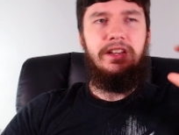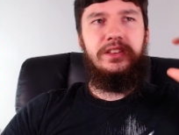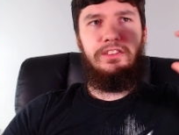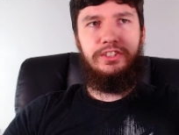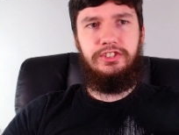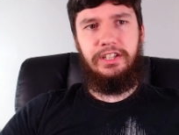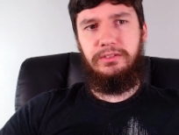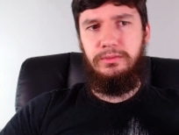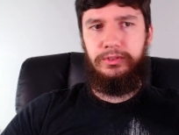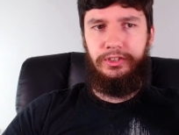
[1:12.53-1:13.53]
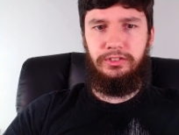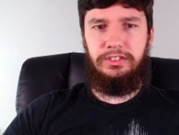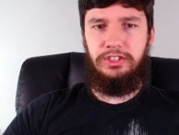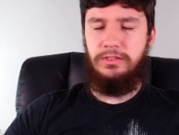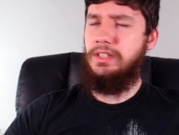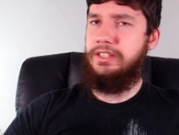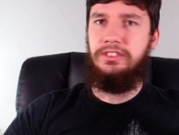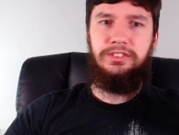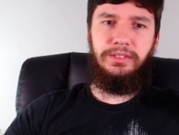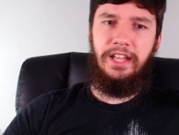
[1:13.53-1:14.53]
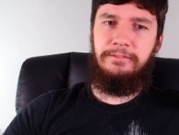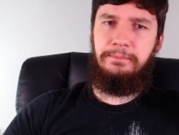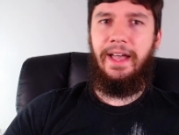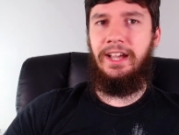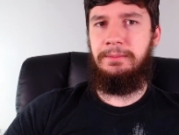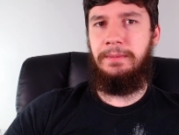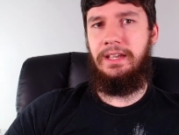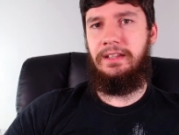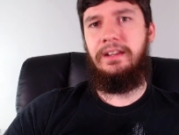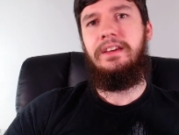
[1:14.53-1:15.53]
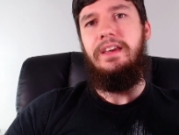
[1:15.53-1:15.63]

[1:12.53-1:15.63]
the general usage of it, like you're still going to have pacman,